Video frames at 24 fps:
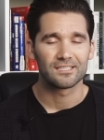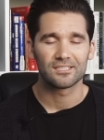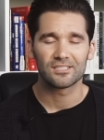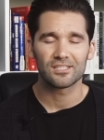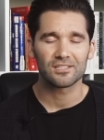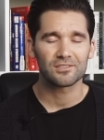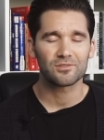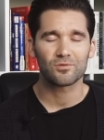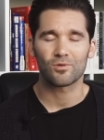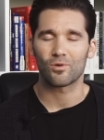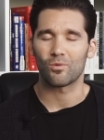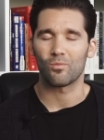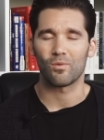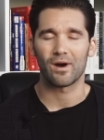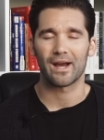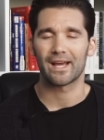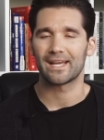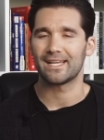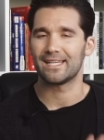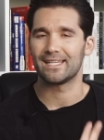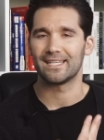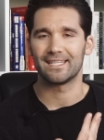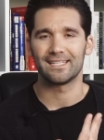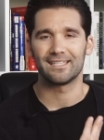Just
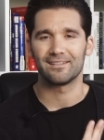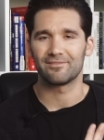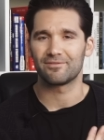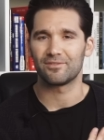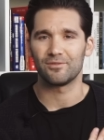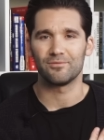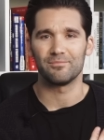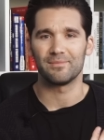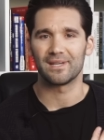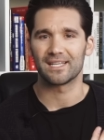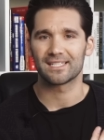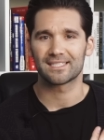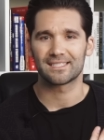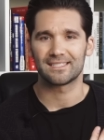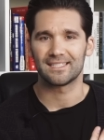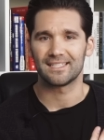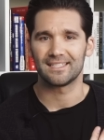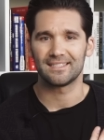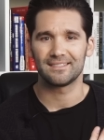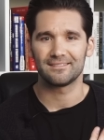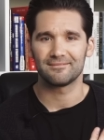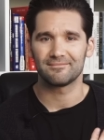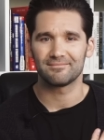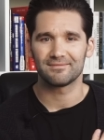rewind it if you missed
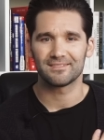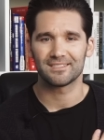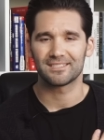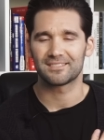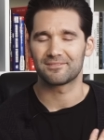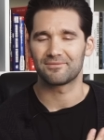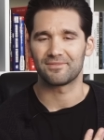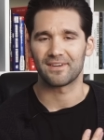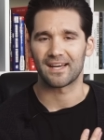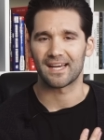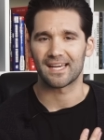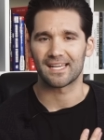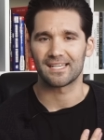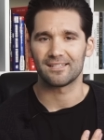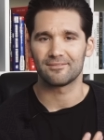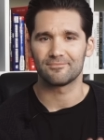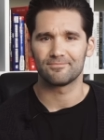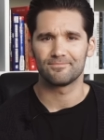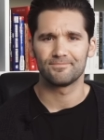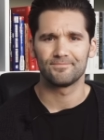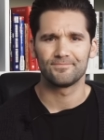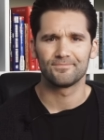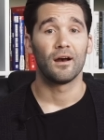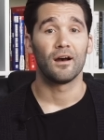it. It's fine.
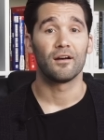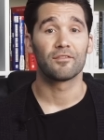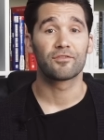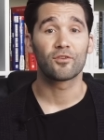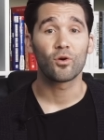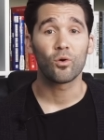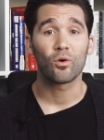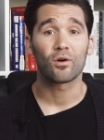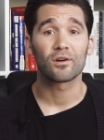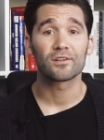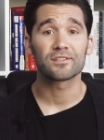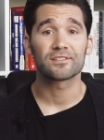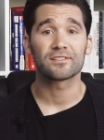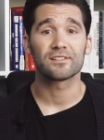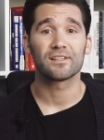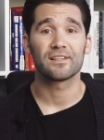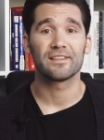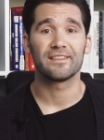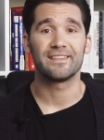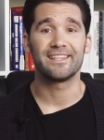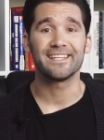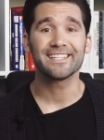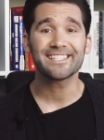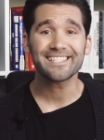Of course,
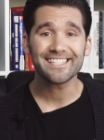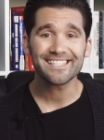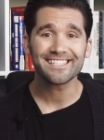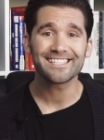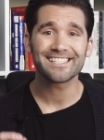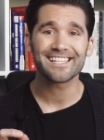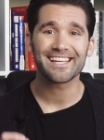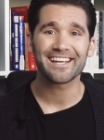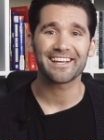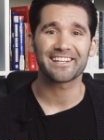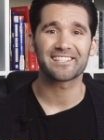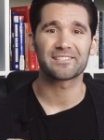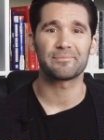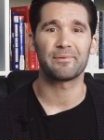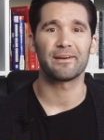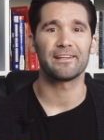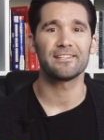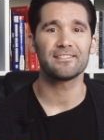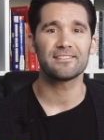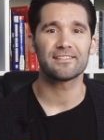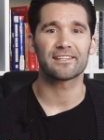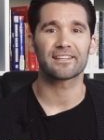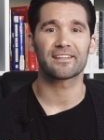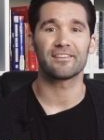this is the
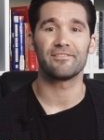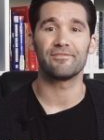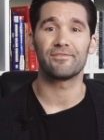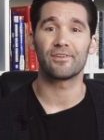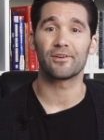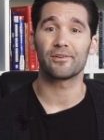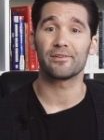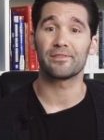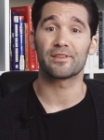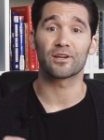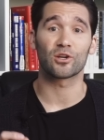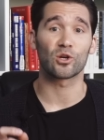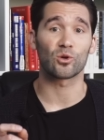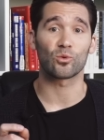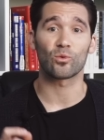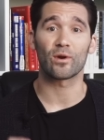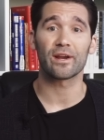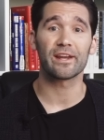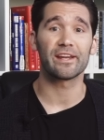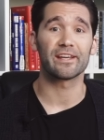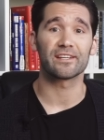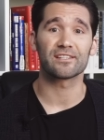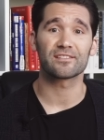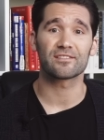expense that can vary the
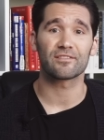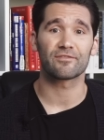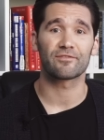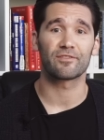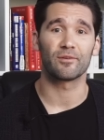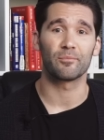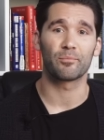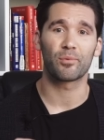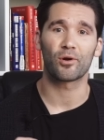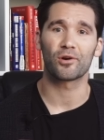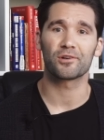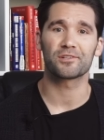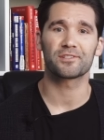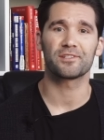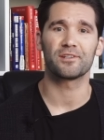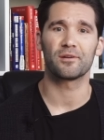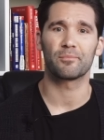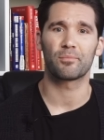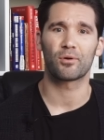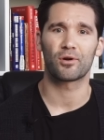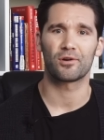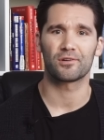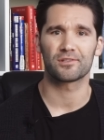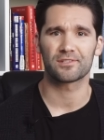greatest from person to
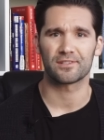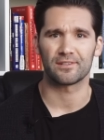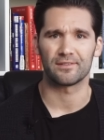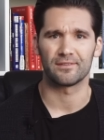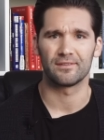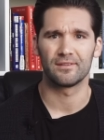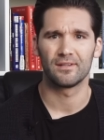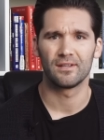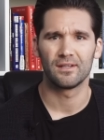person.